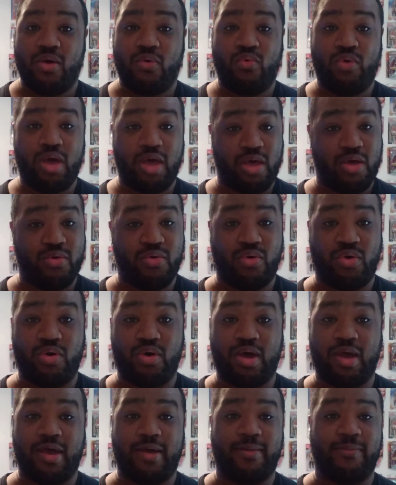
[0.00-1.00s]
Woo!
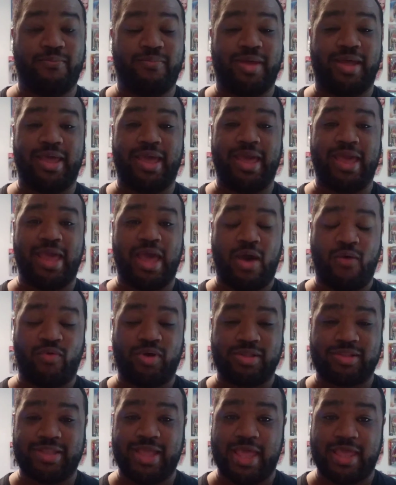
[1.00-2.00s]
But hey, I want
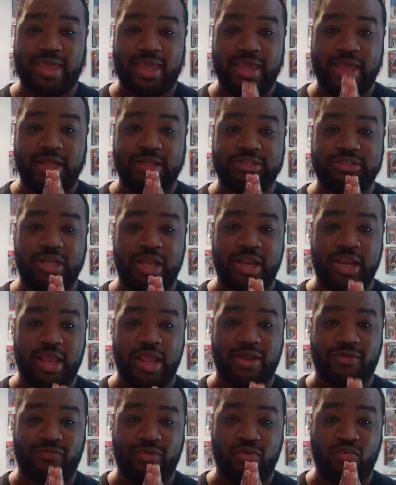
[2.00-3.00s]
to thank each and
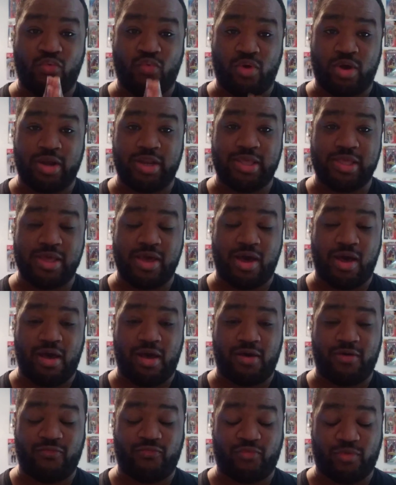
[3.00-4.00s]
every one of
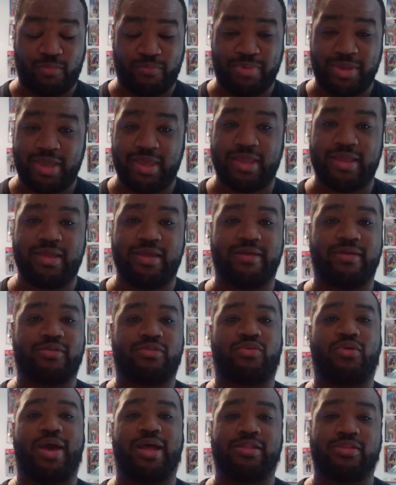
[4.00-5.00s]
y'all for being here
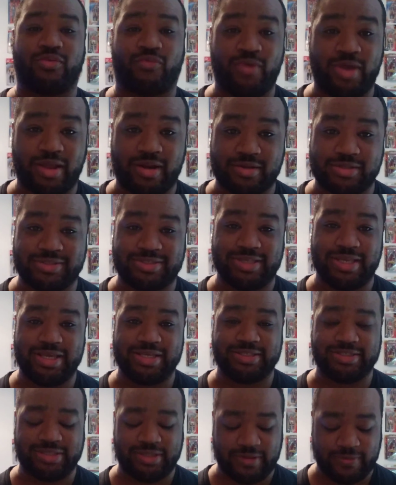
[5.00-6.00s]
throughout the regular
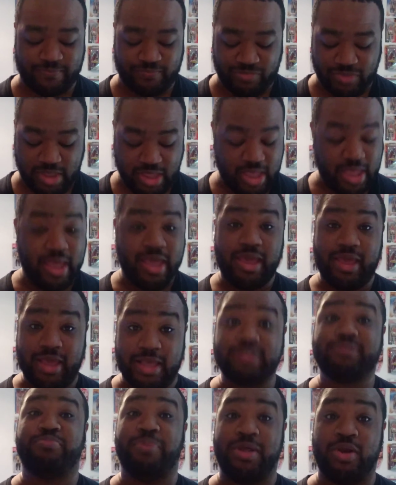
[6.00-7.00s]
season.
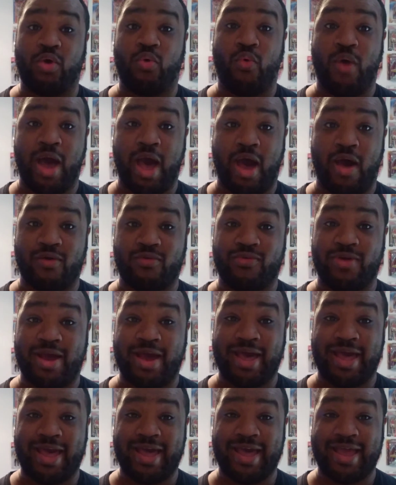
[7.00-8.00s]
It's been a wild
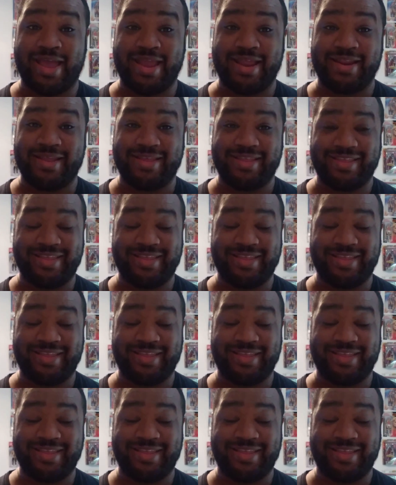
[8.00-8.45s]
ride.